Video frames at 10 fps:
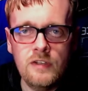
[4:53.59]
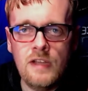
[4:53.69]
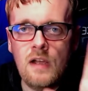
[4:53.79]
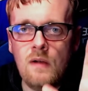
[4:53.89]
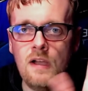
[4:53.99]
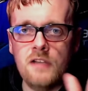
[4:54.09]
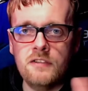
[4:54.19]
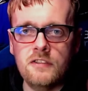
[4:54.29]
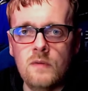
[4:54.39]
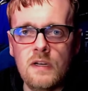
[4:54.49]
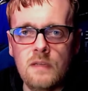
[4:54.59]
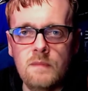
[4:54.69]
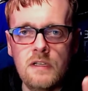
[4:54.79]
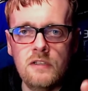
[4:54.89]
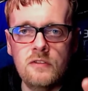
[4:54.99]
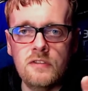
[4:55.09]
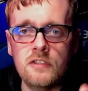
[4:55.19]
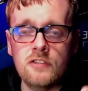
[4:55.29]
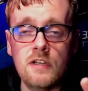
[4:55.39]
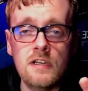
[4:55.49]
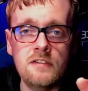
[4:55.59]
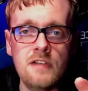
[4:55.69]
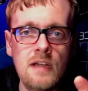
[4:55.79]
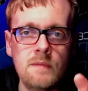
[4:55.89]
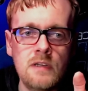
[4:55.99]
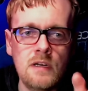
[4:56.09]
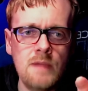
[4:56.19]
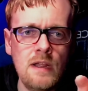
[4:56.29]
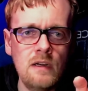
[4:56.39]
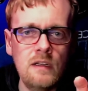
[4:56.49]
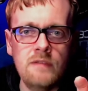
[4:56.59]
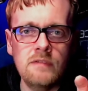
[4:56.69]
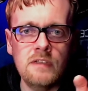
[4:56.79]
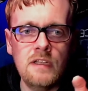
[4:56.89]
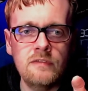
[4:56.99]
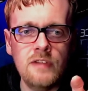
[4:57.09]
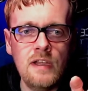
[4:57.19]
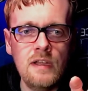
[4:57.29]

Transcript: For now, I still recommend using the training tab in Automatic eleven eleven for